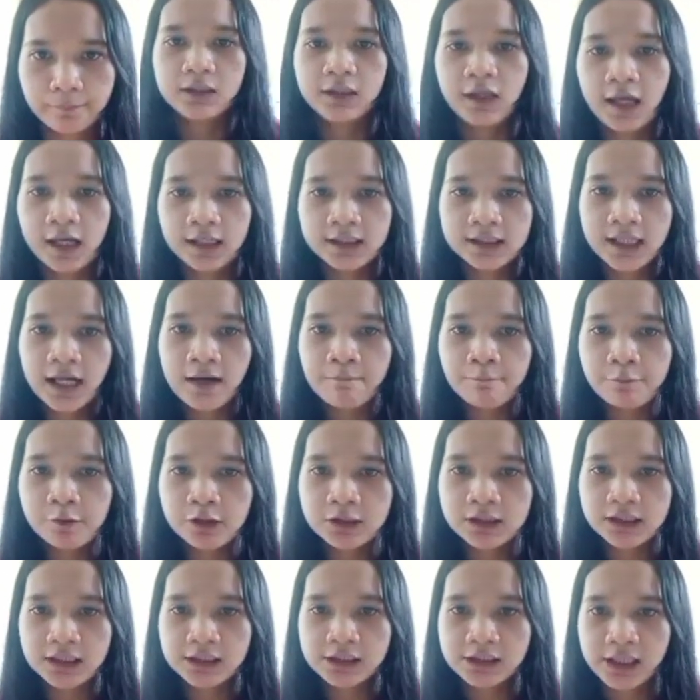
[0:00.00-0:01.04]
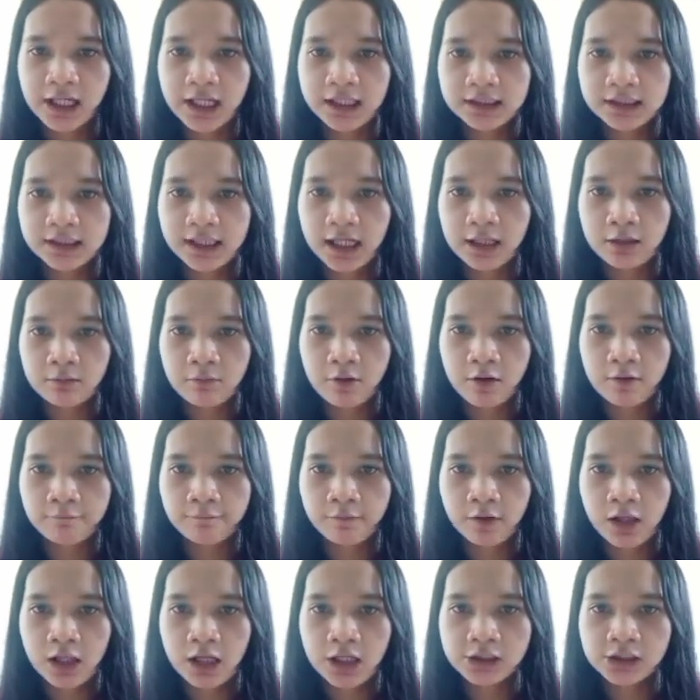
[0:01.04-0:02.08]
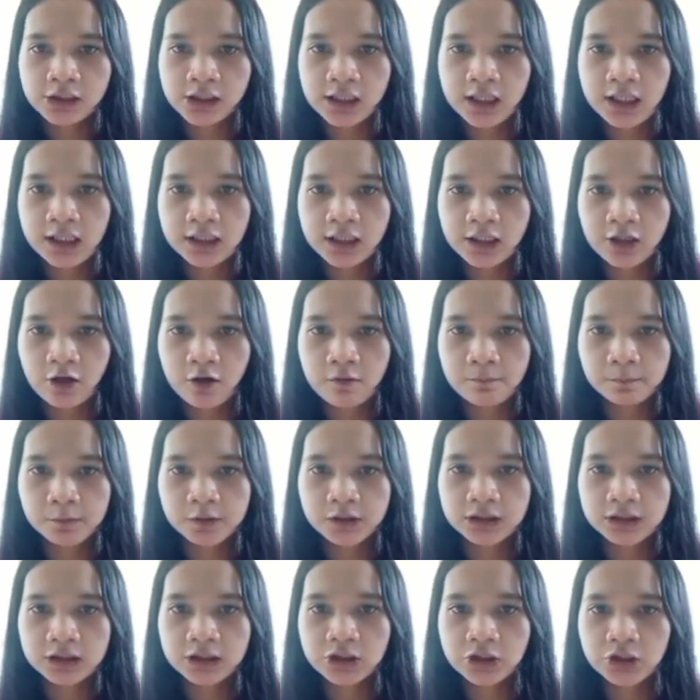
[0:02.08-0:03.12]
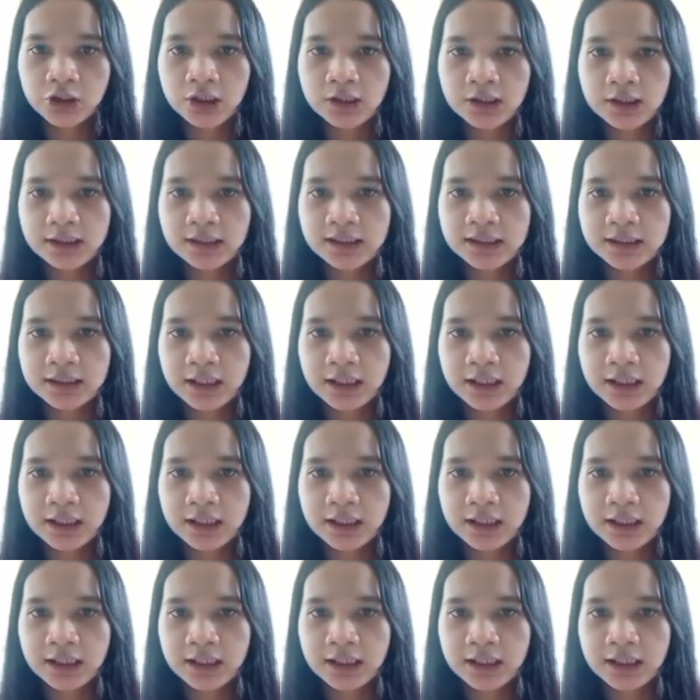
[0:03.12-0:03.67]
The example suggests that morphological decomposition is